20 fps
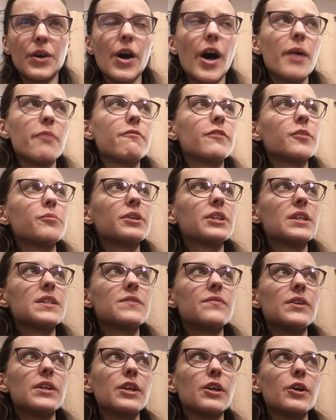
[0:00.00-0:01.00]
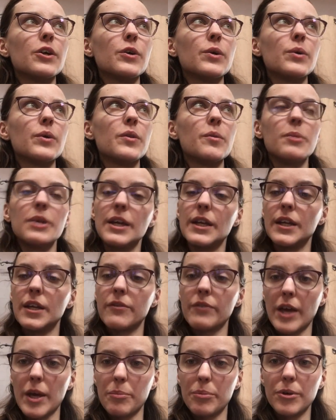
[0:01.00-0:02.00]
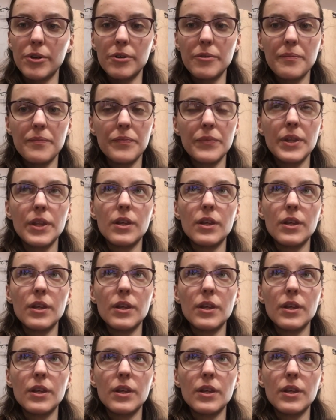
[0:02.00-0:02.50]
I'm filming this video the beginning of April,